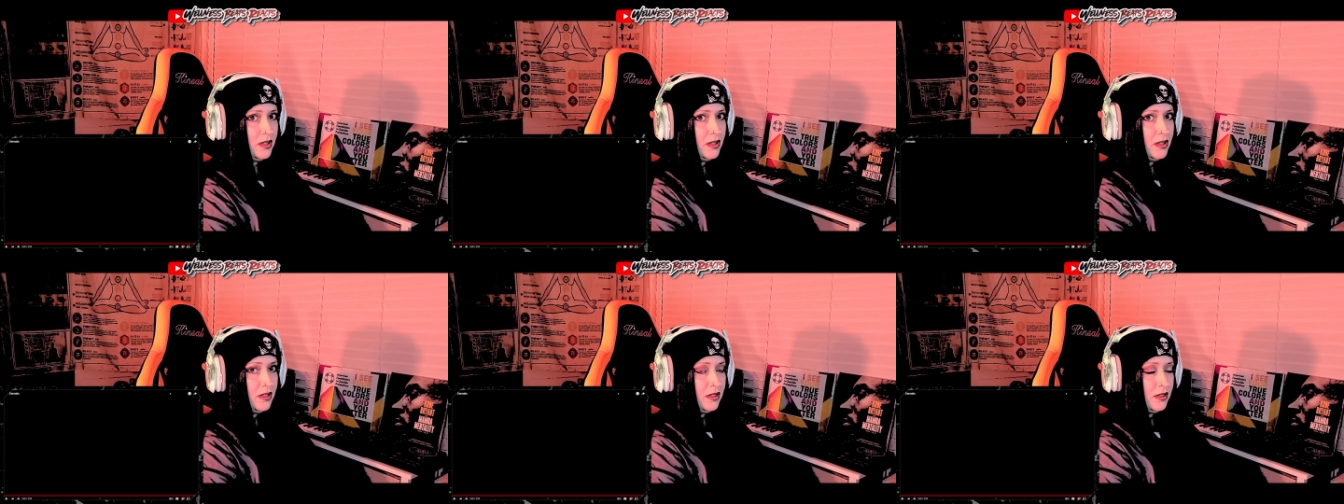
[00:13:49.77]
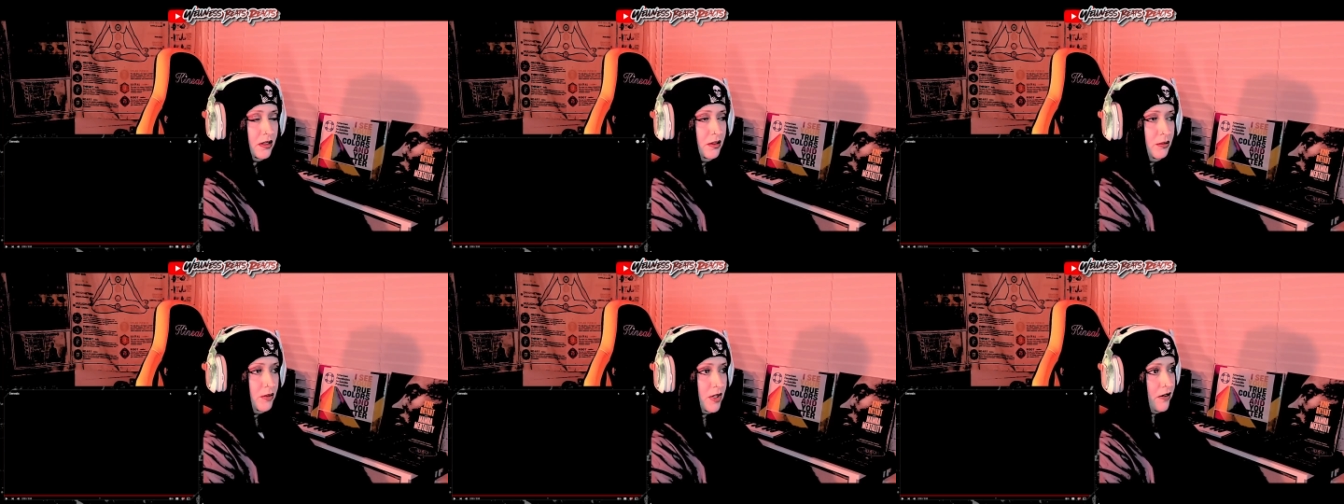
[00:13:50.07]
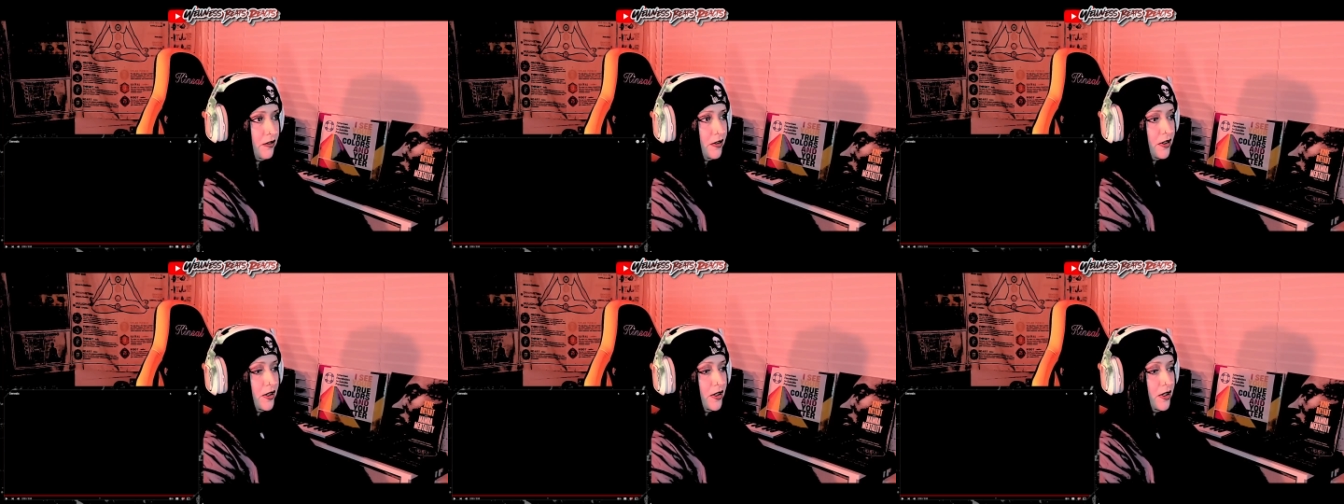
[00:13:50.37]
You never
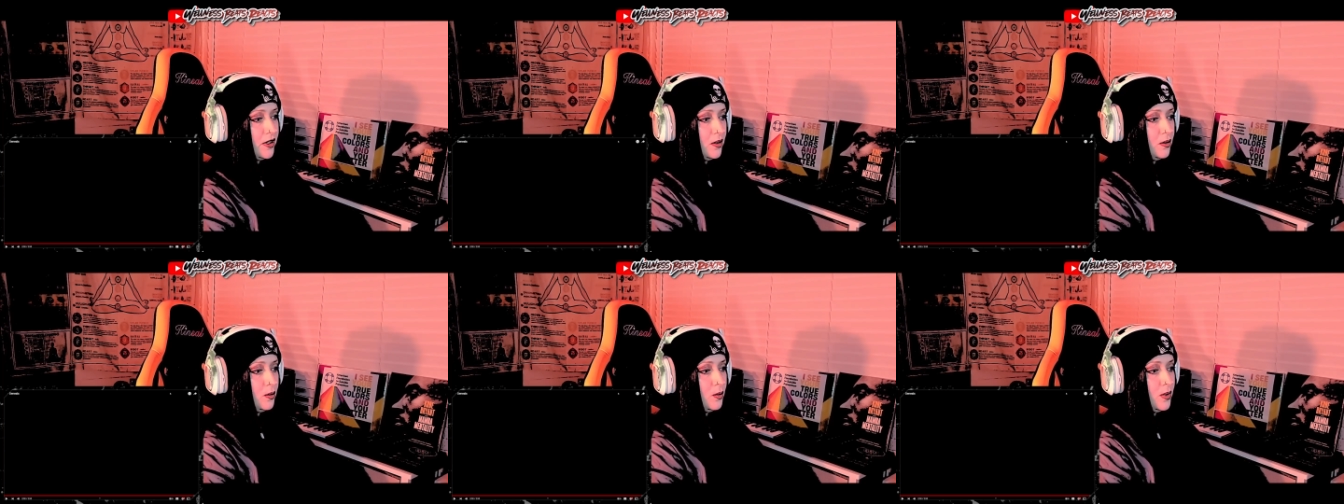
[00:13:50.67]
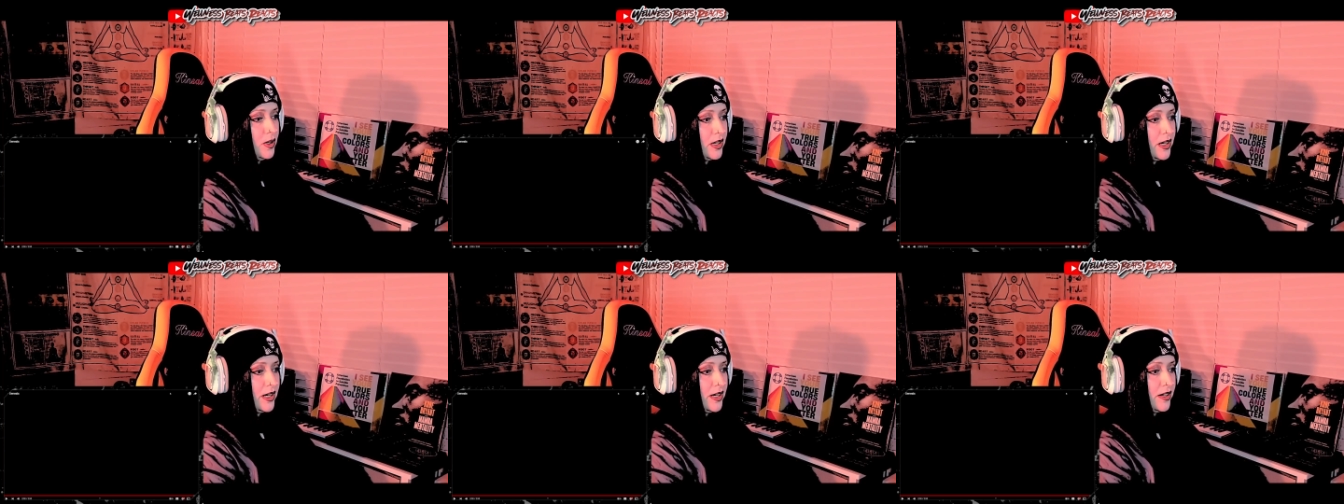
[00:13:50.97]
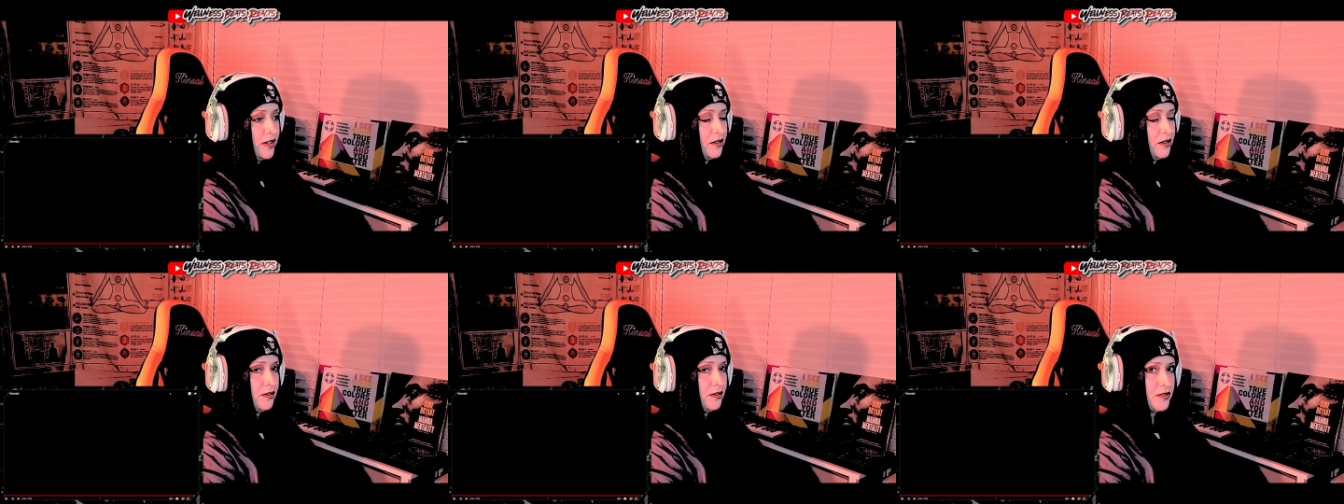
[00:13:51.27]
know what kind
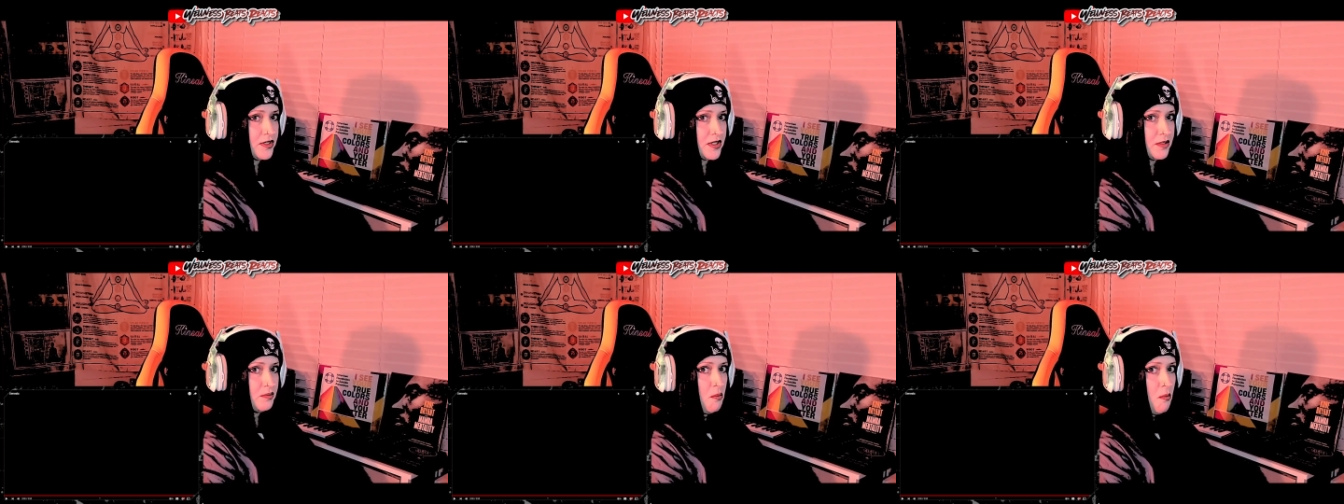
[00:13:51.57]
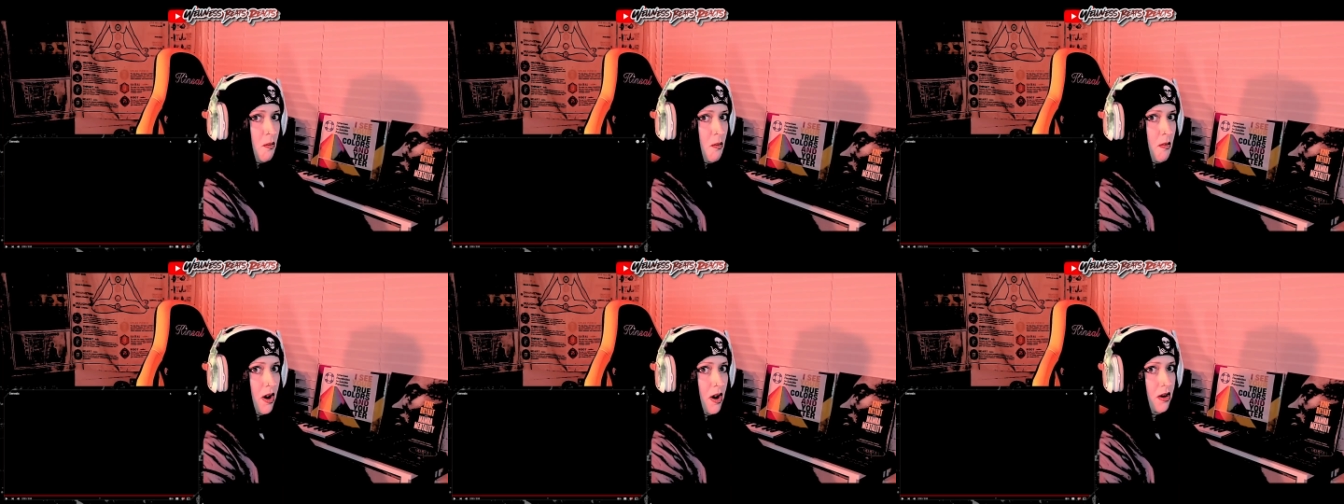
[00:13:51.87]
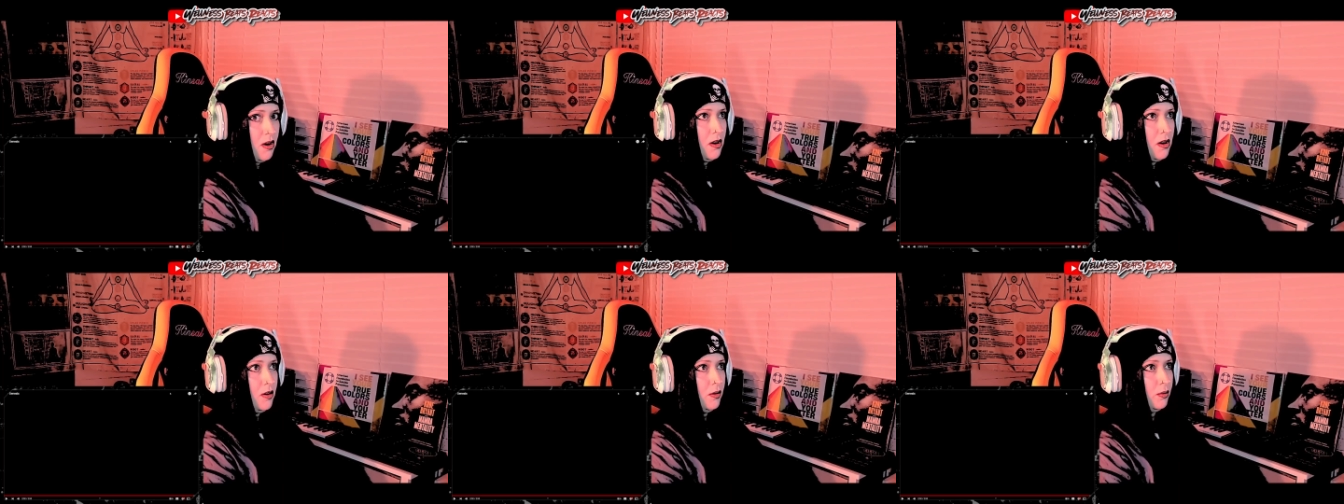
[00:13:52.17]
of
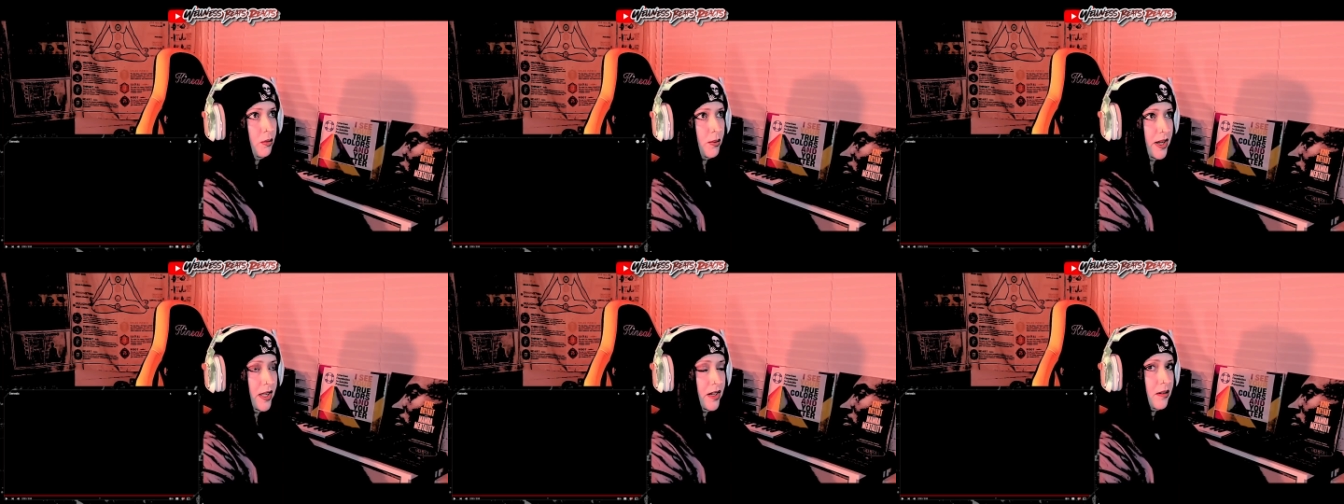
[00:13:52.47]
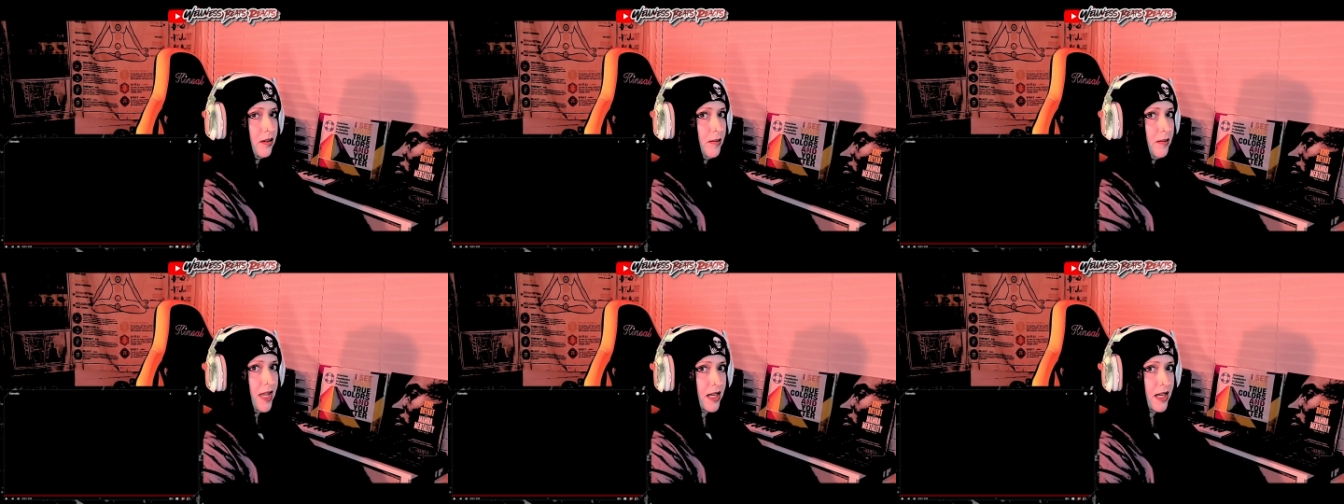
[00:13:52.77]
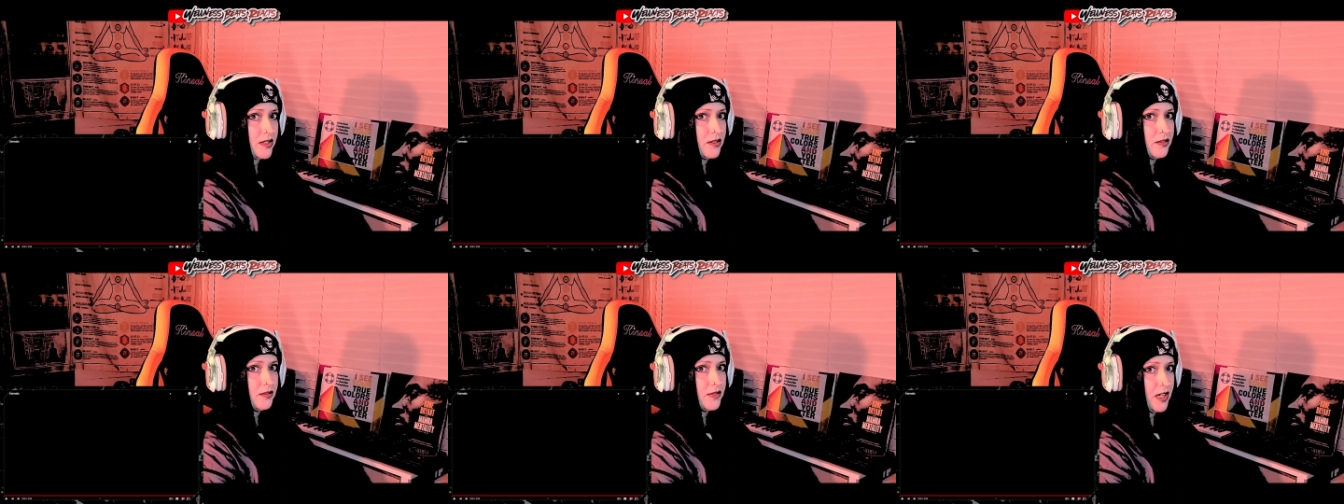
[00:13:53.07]
small random act
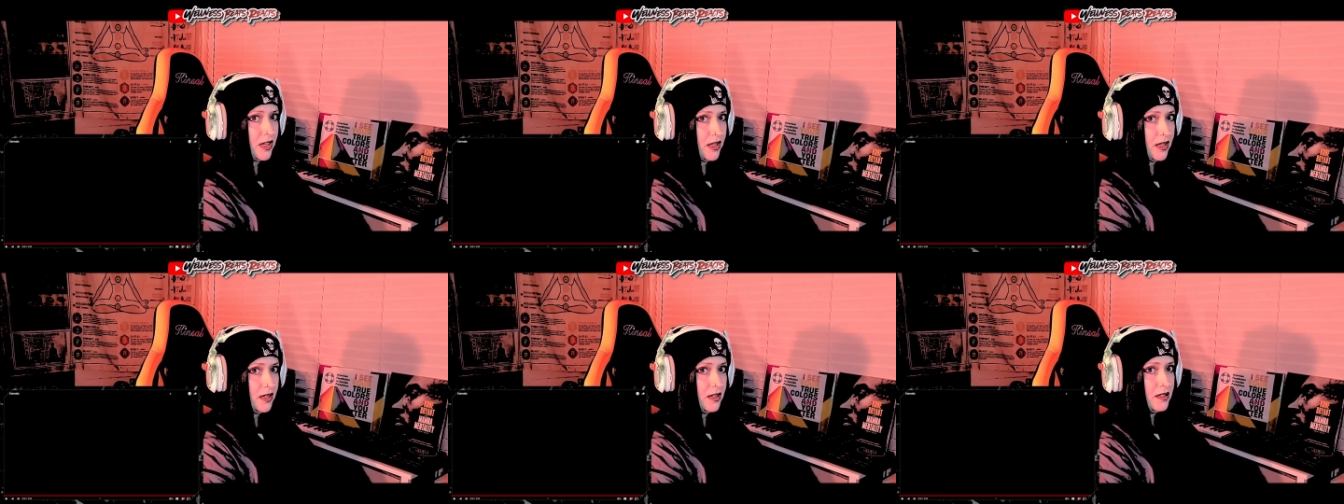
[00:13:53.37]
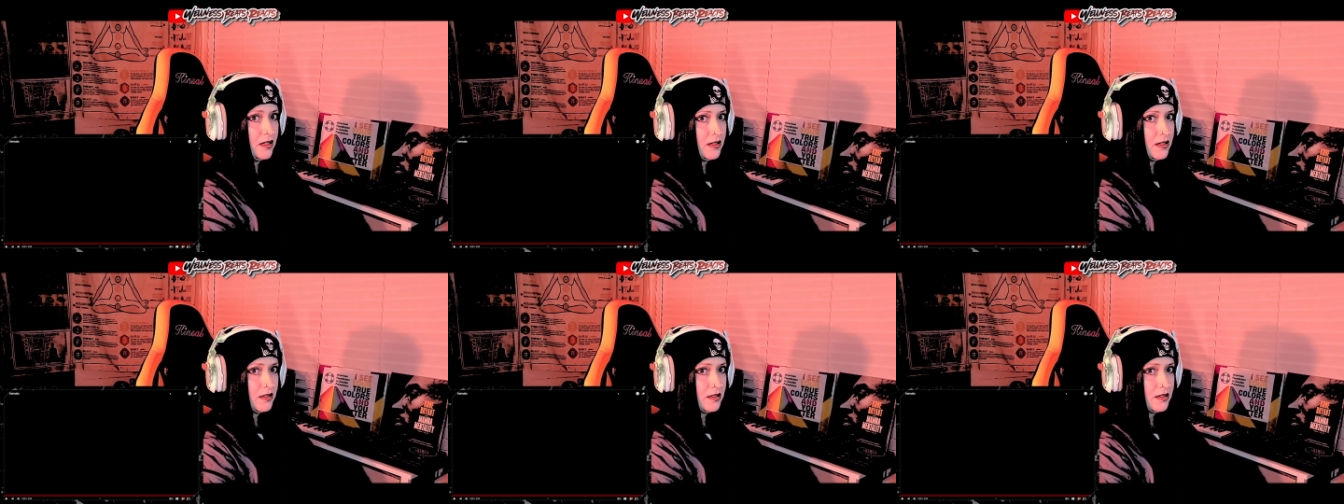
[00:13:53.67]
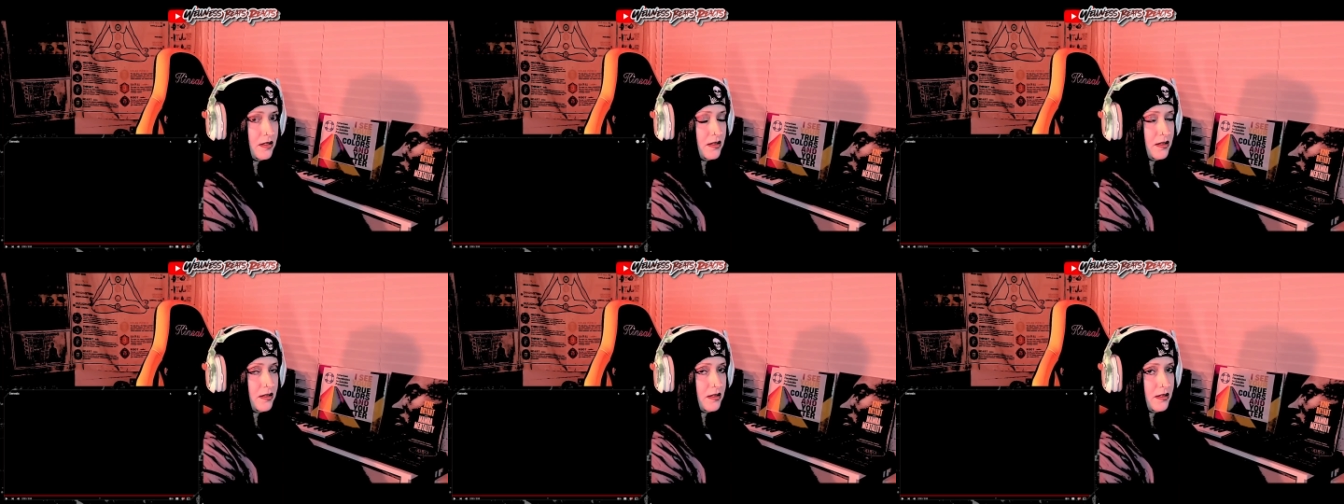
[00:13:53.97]
of
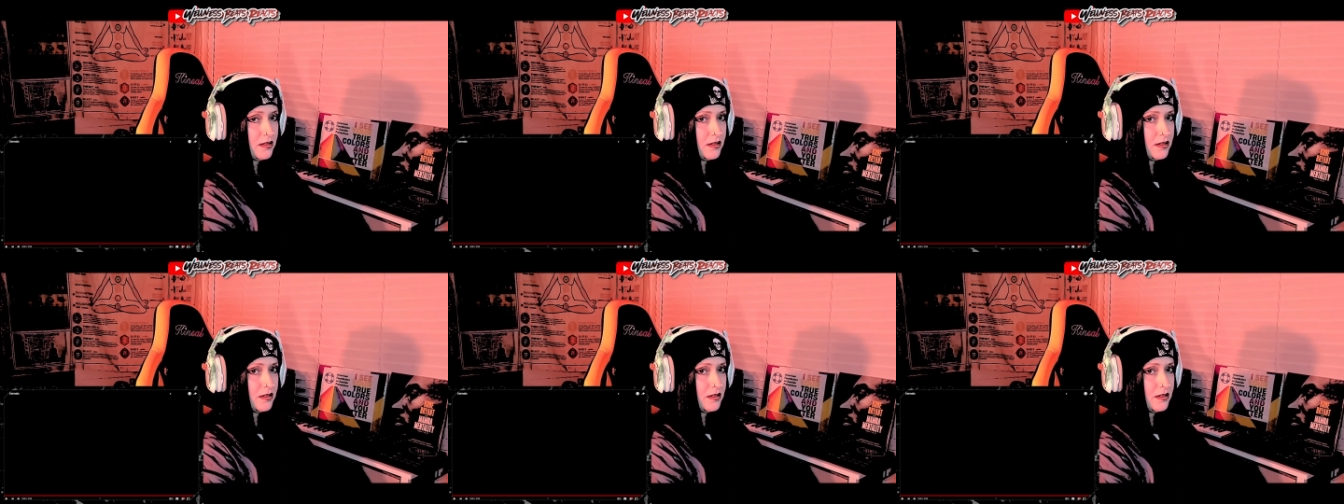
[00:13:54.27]
kindness